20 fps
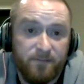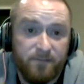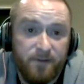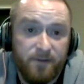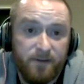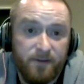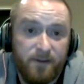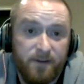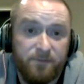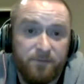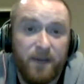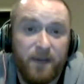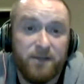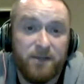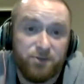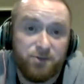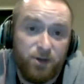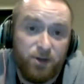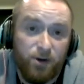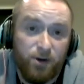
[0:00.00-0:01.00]
if you guys
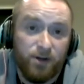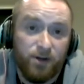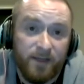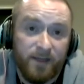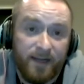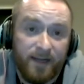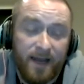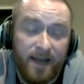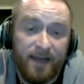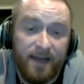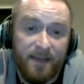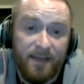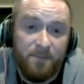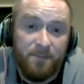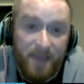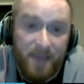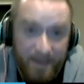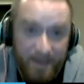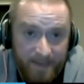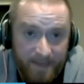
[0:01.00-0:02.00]
recall, I got him
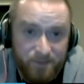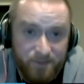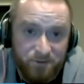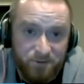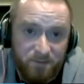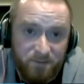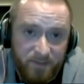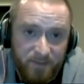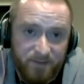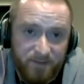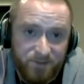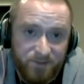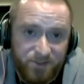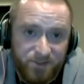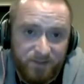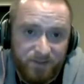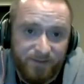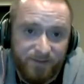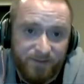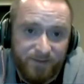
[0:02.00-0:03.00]
and Adrian Peterson.
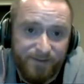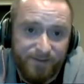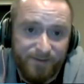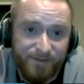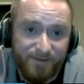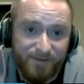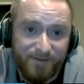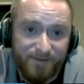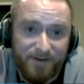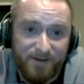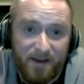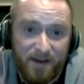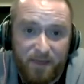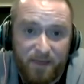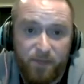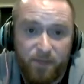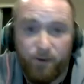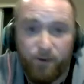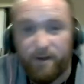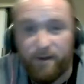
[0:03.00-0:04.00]
I
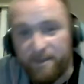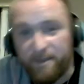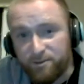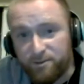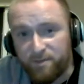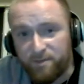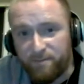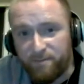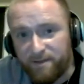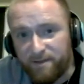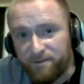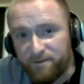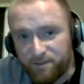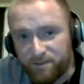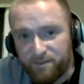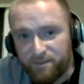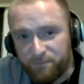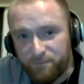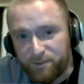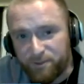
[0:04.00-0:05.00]
thought Adrian
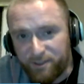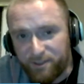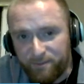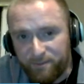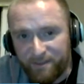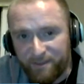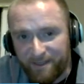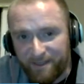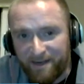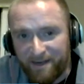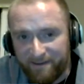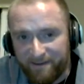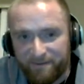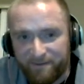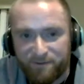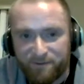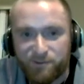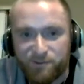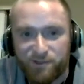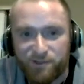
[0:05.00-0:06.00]
Peterson was going to be the guy there
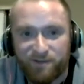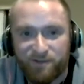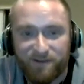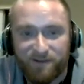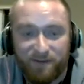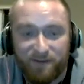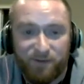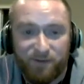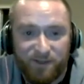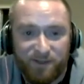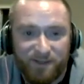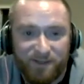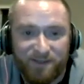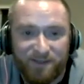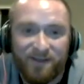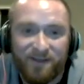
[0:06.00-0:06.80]
this year. I really did.